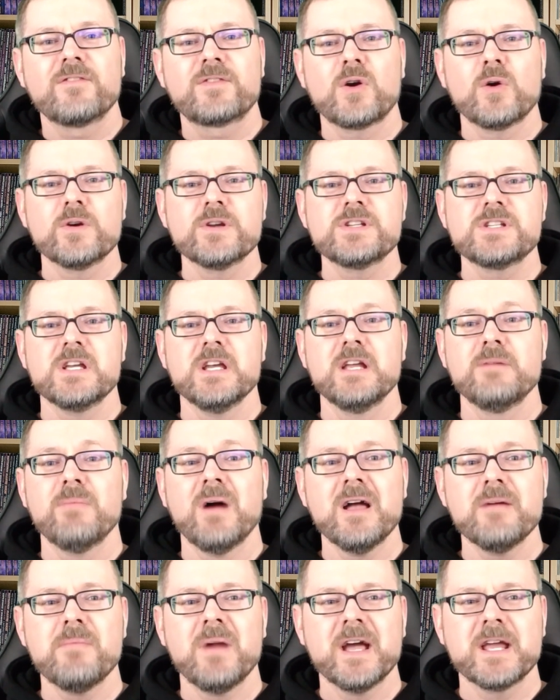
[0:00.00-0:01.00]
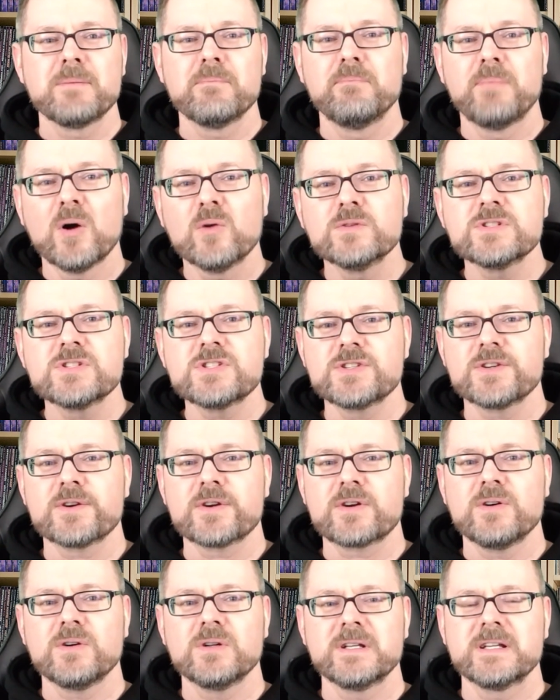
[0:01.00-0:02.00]
Of course, in my mind, Bone
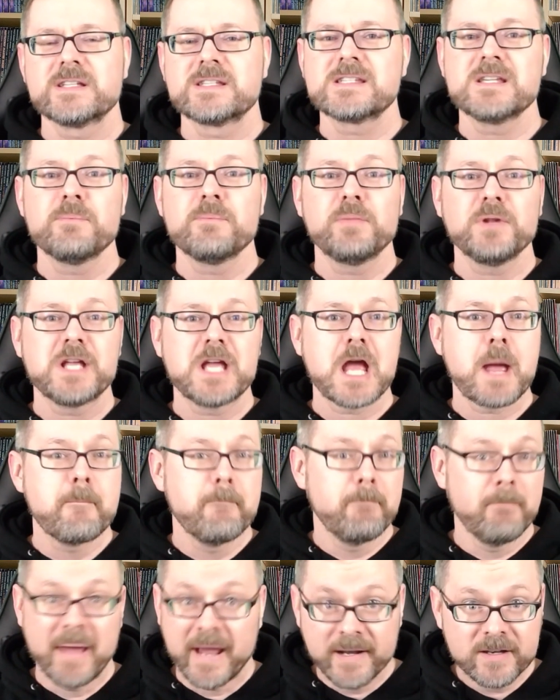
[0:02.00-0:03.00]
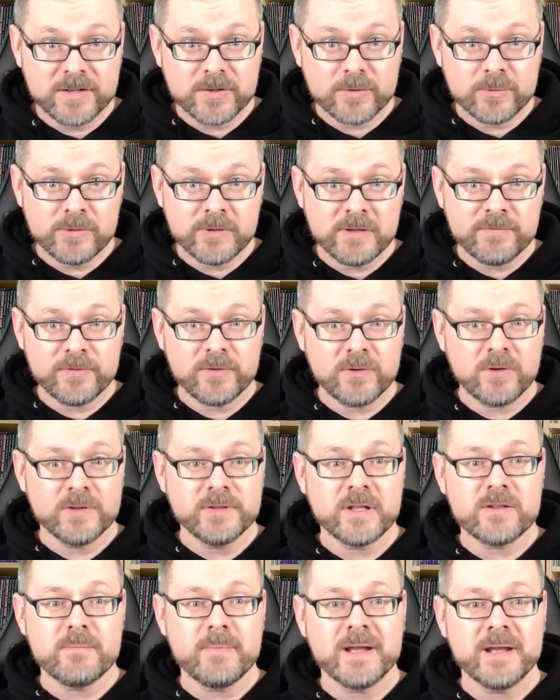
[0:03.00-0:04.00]
Circle is simply mandatory for
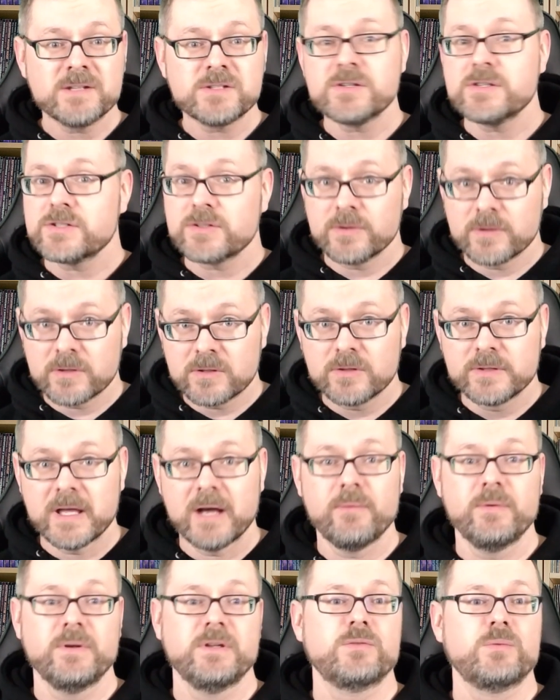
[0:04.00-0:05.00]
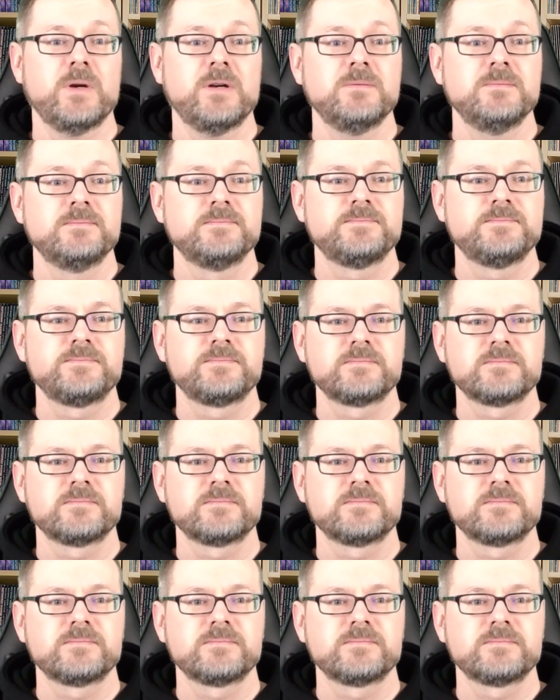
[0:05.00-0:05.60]
all Nethermancers, so include that one as well.